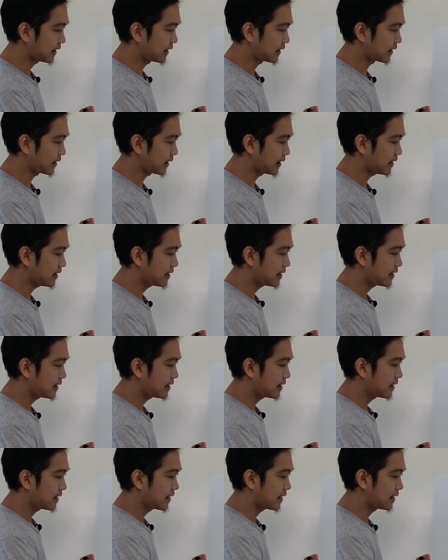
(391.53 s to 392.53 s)
Okay.
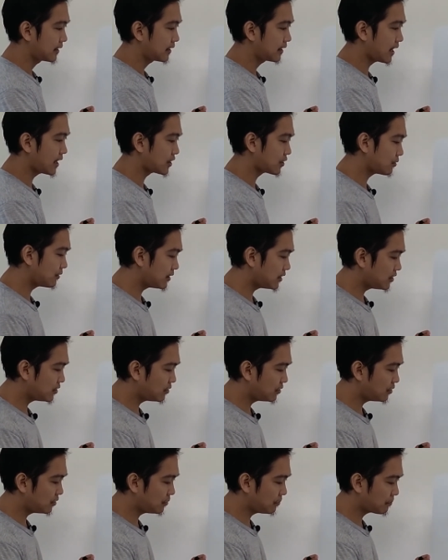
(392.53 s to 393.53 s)
And then actually,
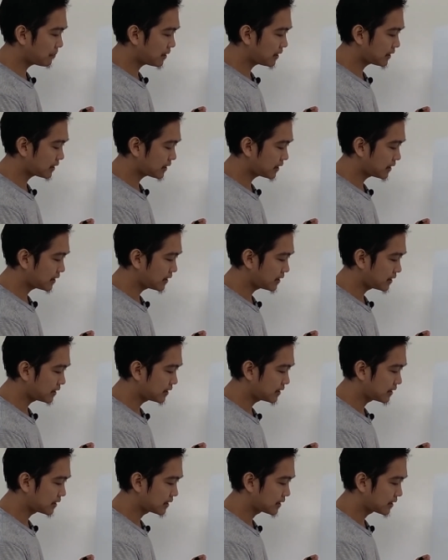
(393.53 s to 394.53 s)
Union Bank
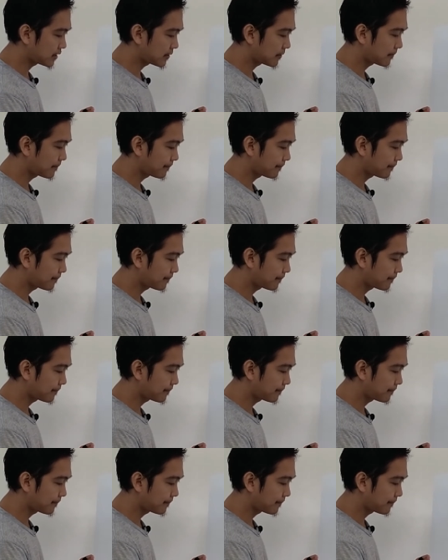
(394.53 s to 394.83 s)
is